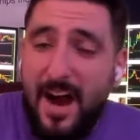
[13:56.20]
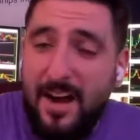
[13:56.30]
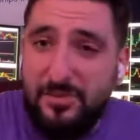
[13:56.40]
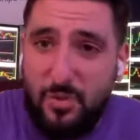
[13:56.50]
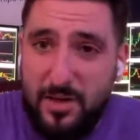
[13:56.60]

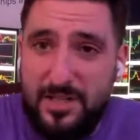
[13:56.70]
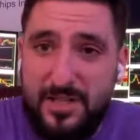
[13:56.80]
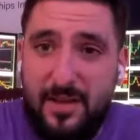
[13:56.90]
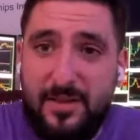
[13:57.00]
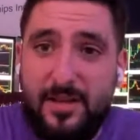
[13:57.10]

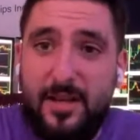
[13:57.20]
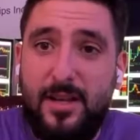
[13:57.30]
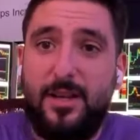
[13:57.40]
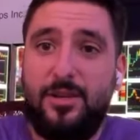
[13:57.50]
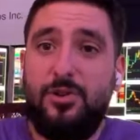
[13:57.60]
527.
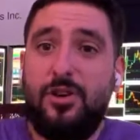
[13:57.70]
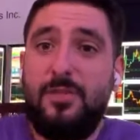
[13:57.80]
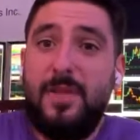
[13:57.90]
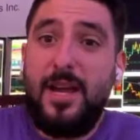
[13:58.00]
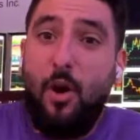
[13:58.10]
So you
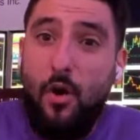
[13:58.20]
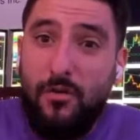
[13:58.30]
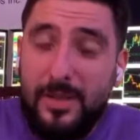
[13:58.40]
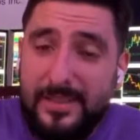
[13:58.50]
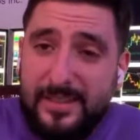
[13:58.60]
could have made
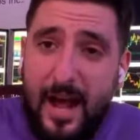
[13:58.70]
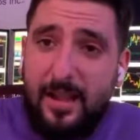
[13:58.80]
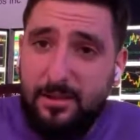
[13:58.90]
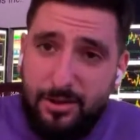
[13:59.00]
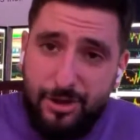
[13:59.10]
over a
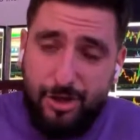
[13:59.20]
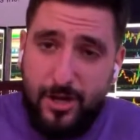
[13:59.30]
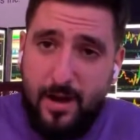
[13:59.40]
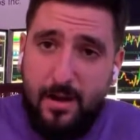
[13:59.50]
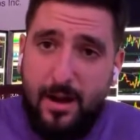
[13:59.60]
dollar a
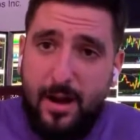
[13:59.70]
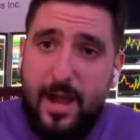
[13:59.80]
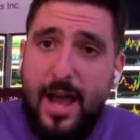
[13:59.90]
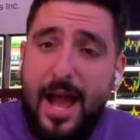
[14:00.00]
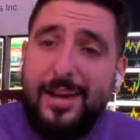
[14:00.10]
share
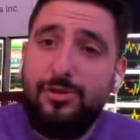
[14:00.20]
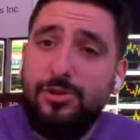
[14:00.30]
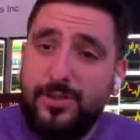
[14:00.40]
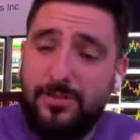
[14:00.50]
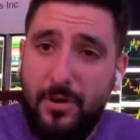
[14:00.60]
had you
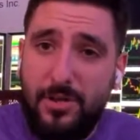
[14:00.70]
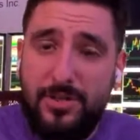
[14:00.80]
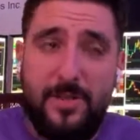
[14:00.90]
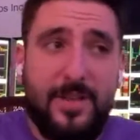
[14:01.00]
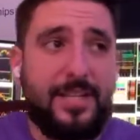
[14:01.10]
just
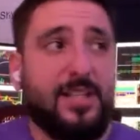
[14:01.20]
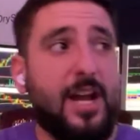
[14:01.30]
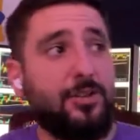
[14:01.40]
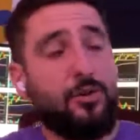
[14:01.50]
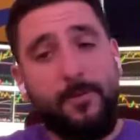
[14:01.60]
focused on that
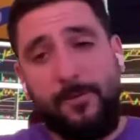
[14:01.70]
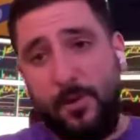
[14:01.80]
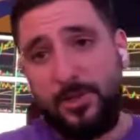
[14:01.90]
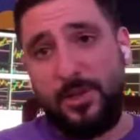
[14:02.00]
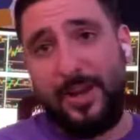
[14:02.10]
stock. So you
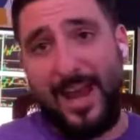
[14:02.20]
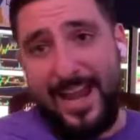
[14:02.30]
focus on